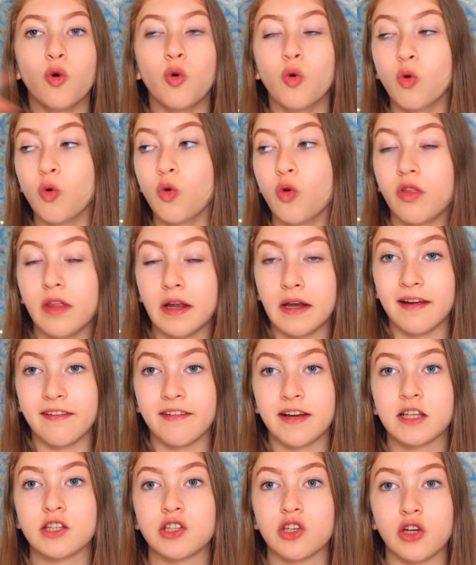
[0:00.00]
all the
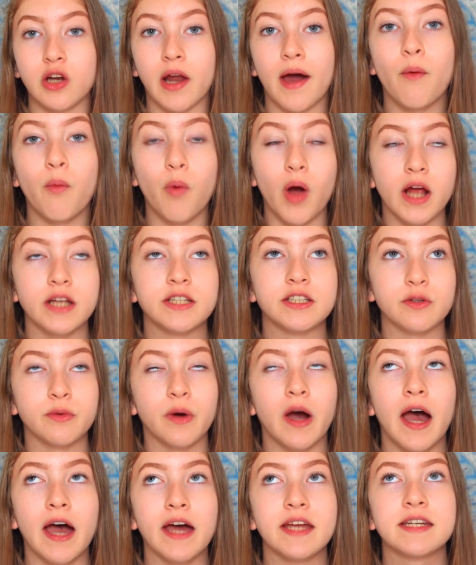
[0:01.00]
lyrics to, like word to
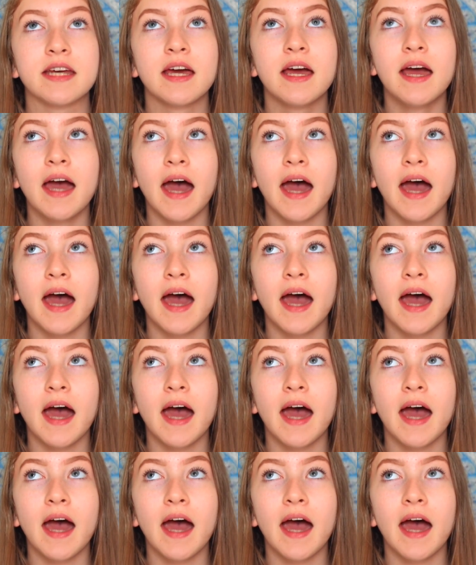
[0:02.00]
word.